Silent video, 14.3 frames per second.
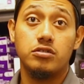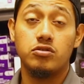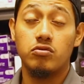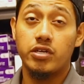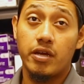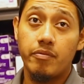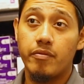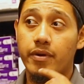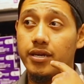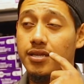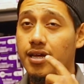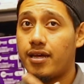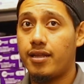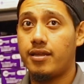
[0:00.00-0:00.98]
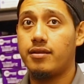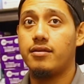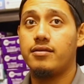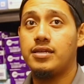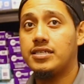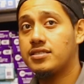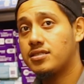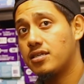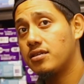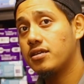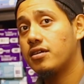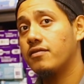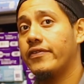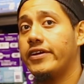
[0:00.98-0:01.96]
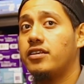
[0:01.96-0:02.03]
So keep in mind that that's kind of
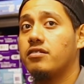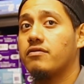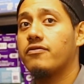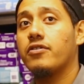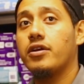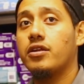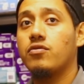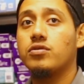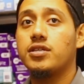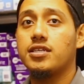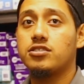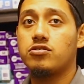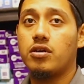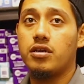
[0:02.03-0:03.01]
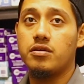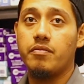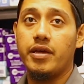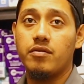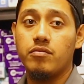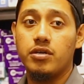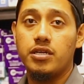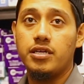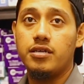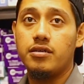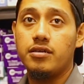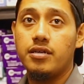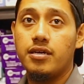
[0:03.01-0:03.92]
convenient for anyone that's trying to make money,